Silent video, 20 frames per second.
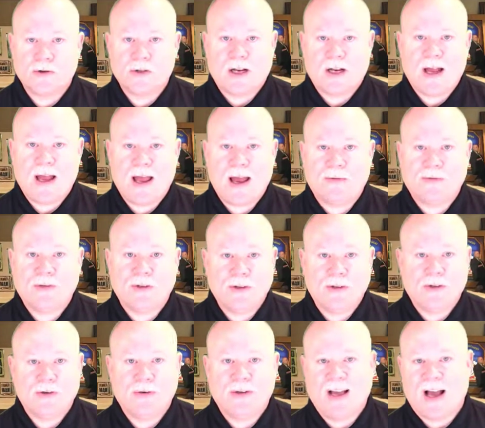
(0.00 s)
that I have to
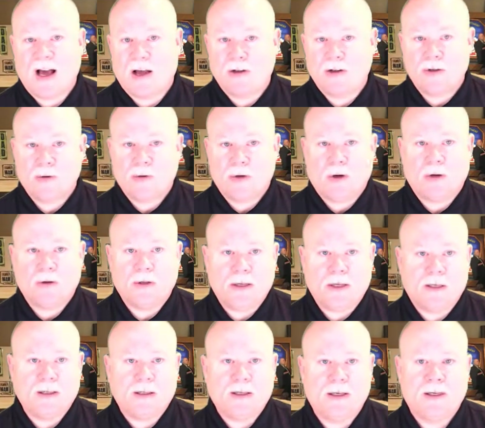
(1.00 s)
do and how to do it all
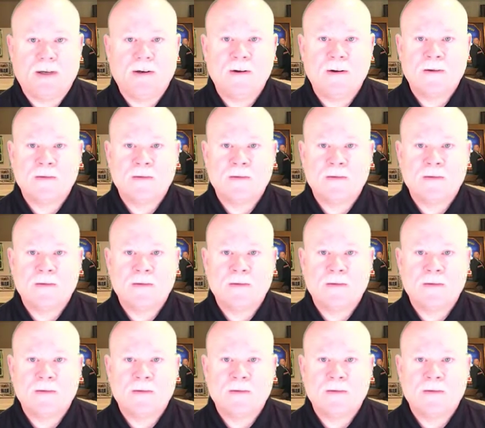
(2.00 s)
legally.